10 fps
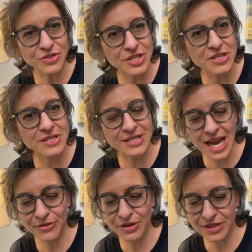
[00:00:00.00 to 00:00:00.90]
So Jesus
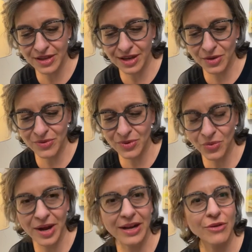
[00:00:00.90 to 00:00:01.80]
is everything we've
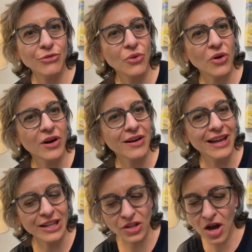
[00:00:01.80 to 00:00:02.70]
been waiting
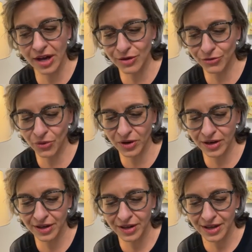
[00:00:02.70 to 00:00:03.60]
for and longing
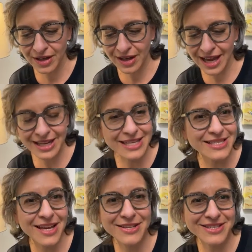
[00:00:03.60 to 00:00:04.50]
for. And
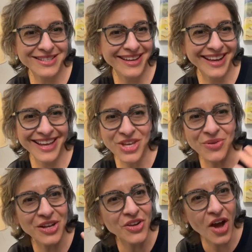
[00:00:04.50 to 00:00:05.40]
he says,
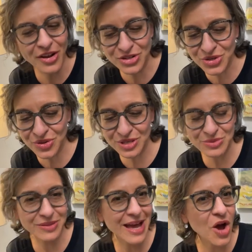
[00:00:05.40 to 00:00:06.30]
you cannot do
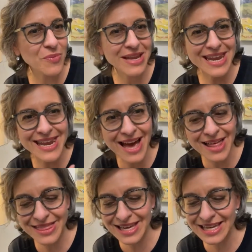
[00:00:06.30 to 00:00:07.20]
this without me.
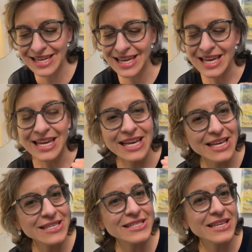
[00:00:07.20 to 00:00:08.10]
Nothing
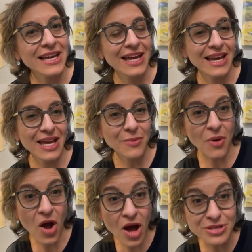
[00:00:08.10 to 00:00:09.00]
is
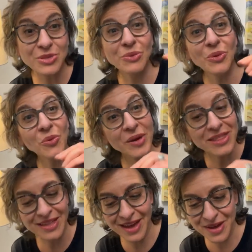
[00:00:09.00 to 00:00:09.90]
impossible
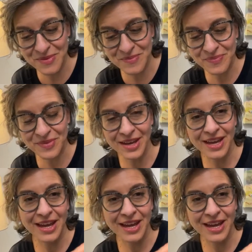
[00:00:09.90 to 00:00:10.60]
with him.